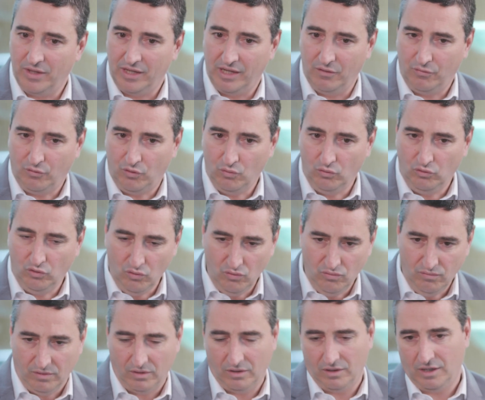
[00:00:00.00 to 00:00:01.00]
If you
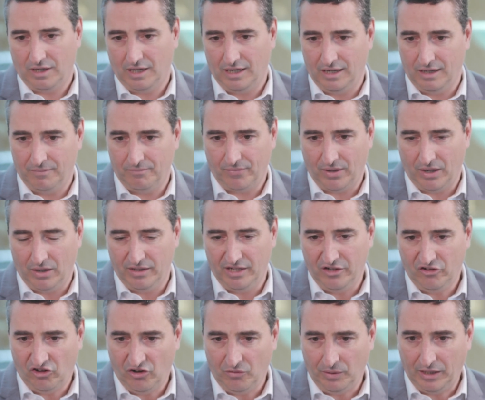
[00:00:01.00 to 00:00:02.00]
do an
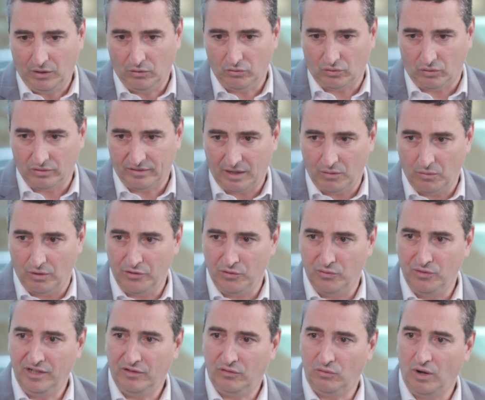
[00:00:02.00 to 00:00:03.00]
engineering control tower,
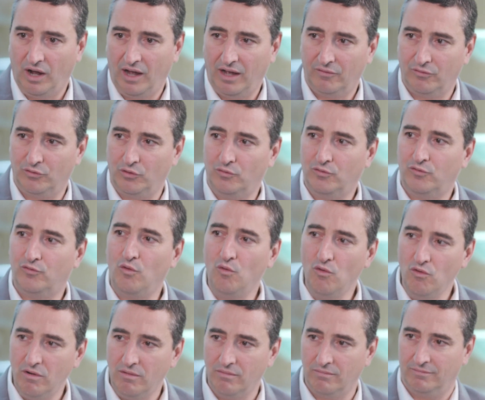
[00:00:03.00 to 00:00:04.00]
you need to have the
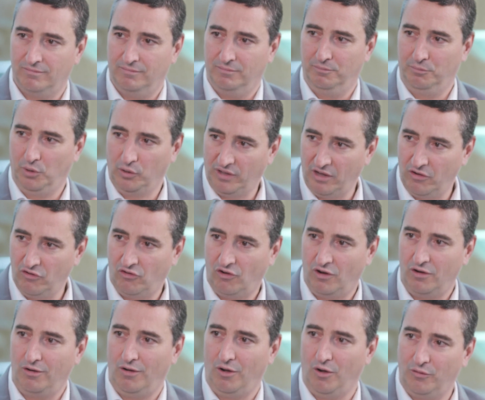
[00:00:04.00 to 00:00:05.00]
full
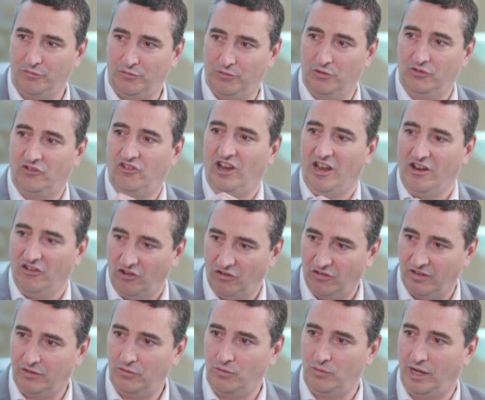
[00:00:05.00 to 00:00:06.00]
potential of the
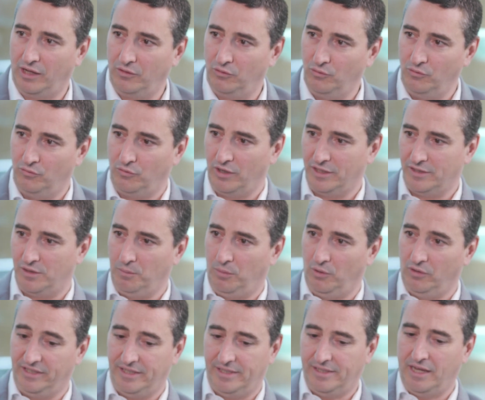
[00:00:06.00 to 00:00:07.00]
changes that you can do. For
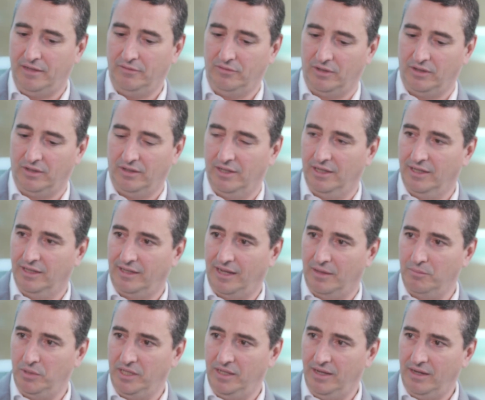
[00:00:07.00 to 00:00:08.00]
example, the center
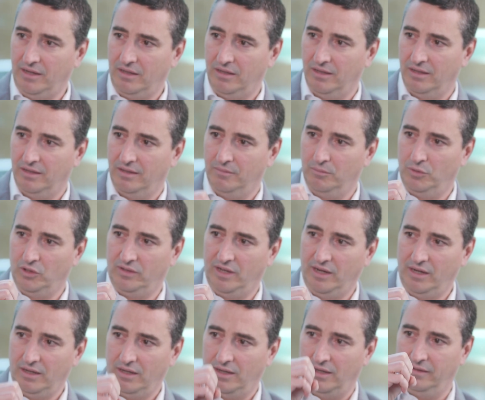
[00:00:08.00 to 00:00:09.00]
can be there, but
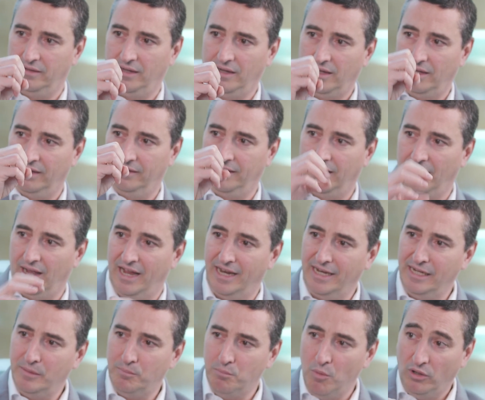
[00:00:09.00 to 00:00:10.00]
there and there and there,
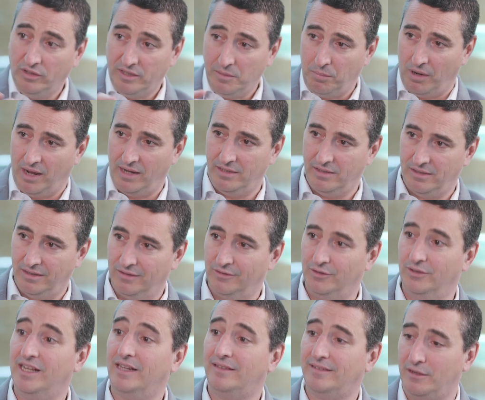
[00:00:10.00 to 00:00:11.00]
and it multiplies
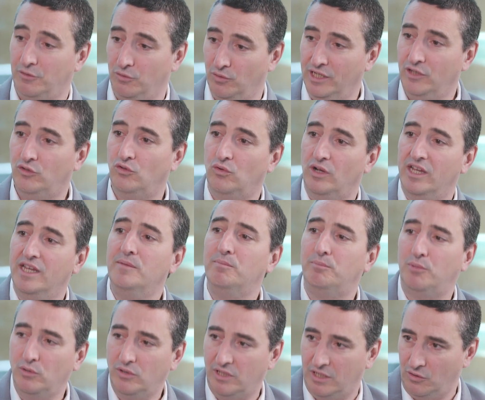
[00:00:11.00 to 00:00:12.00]
the data you need to
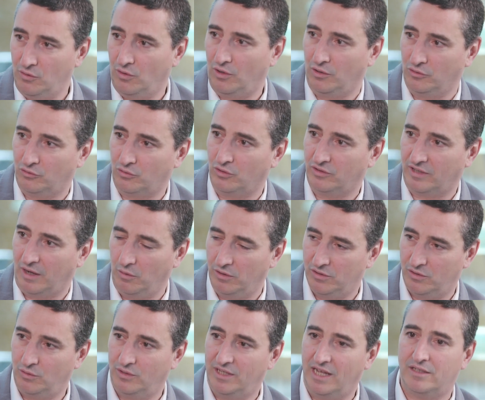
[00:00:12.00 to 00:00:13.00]
input in your control tower.
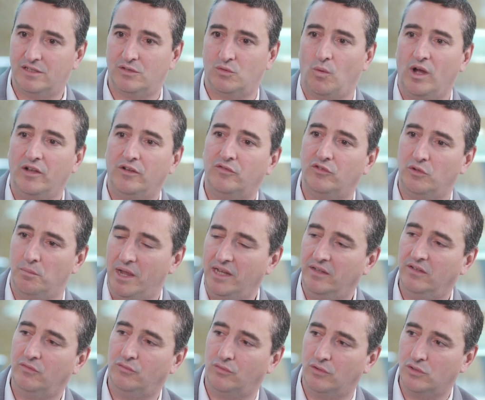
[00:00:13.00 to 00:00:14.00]
So that's one of the
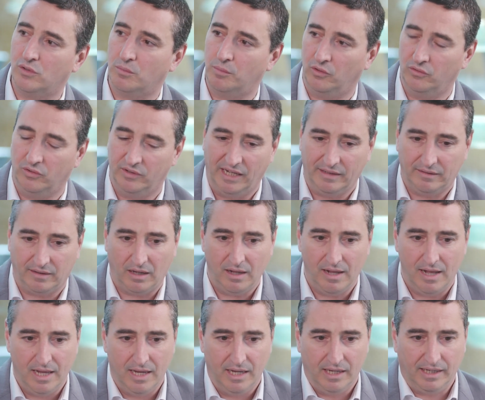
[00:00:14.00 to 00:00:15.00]
main difference about the data.
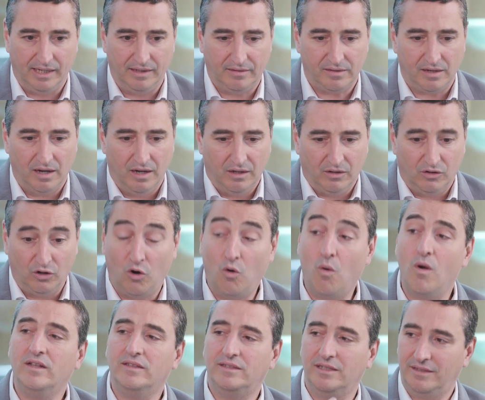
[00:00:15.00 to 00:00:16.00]
It's the
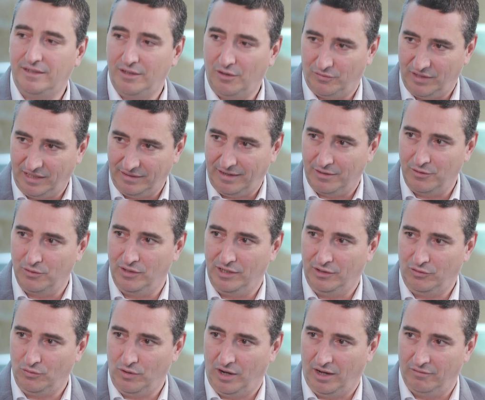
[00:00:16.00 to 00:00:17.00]
quantity of data you
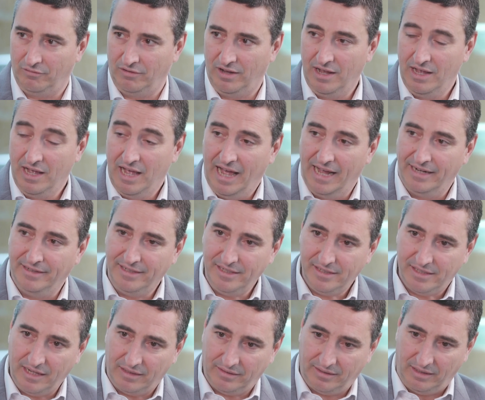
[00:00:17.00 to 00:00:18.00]
need to have. And
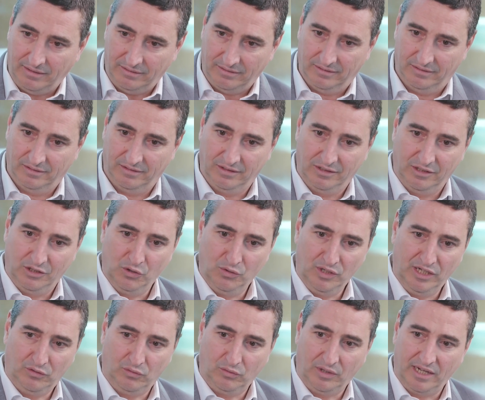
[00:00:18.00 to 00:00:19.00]
this data, you
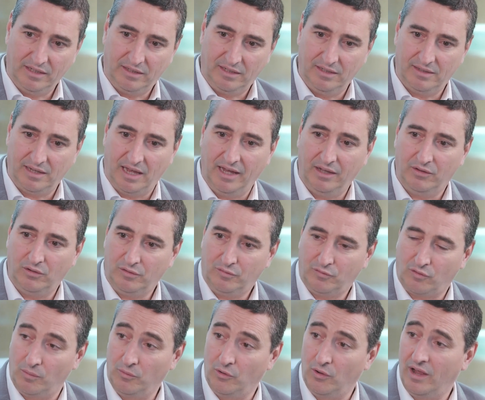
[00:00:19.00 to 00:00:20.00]
need to get it either
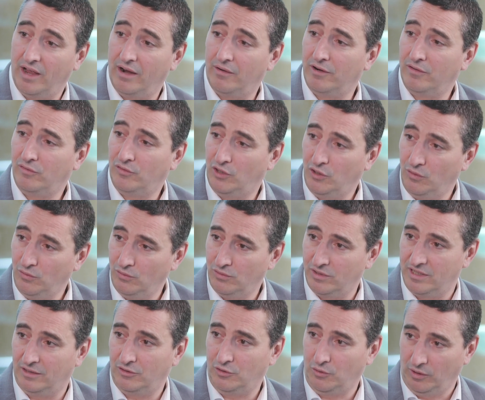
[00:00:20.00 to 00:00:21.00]
from the
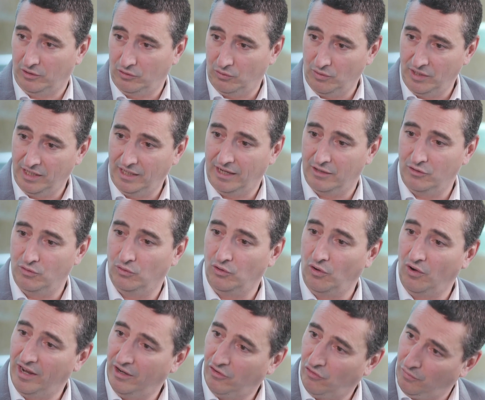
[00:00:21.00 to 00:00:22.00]
RFQs that you are doing and
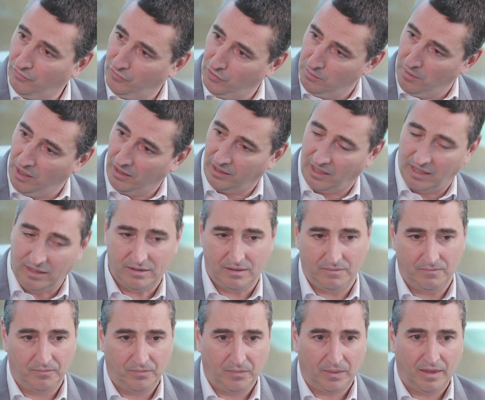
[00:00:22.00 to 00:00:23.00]
your knowledge of the market,
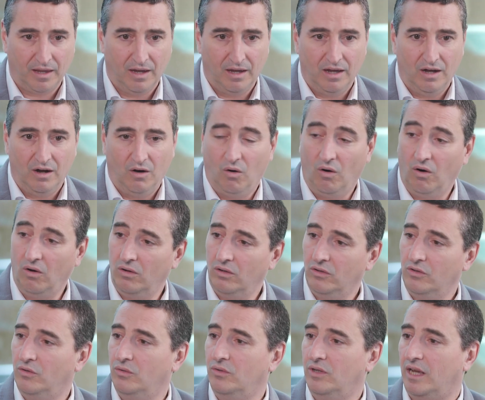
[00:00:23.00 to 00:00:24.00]

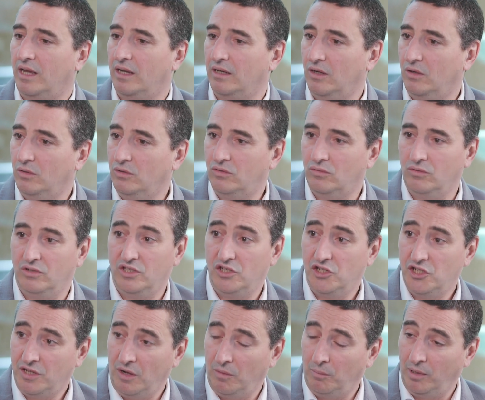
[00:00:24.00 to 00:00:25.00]
or you can go to a
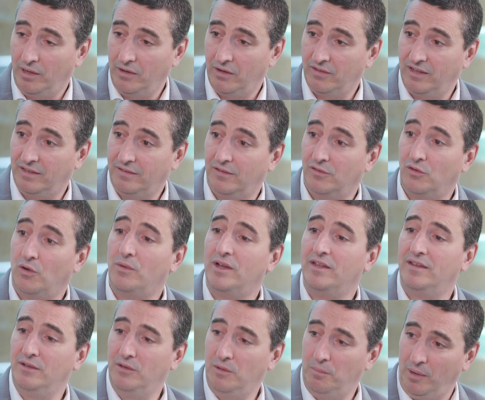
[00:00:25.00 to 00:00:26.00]
digital player that is
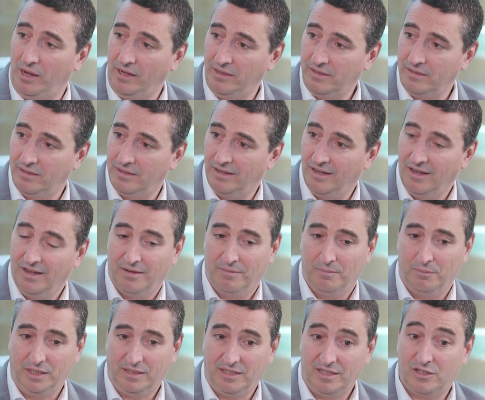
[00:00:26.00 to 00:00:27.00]
already in the place,
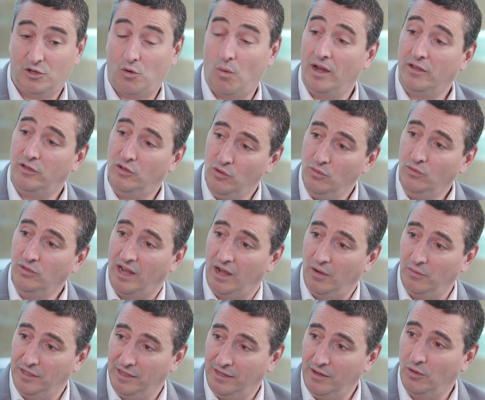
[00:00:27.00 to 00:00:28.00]
but it's quite new
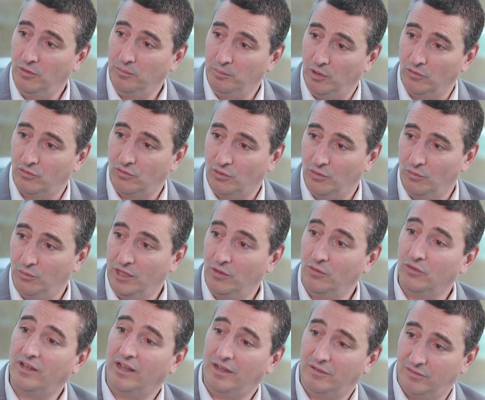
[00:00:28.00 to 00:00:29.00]
now in the outbound. So we
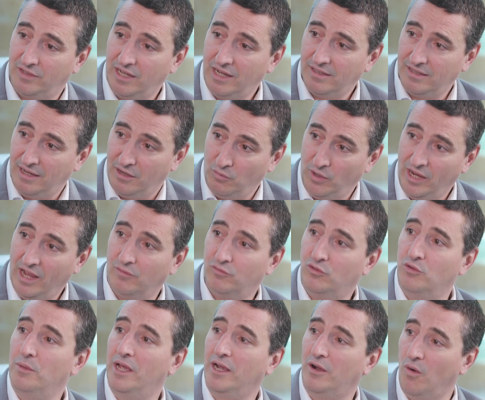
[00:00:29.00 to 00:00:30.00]
don't have that, and we have
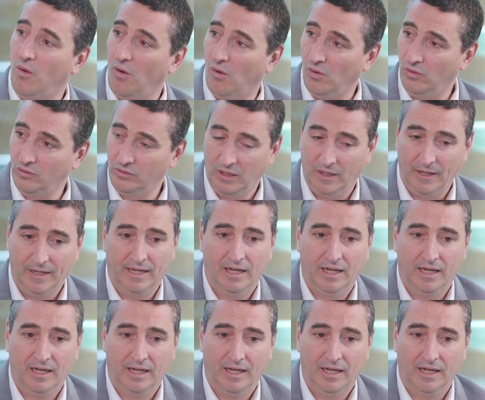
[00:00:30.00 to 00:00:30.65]
to make our own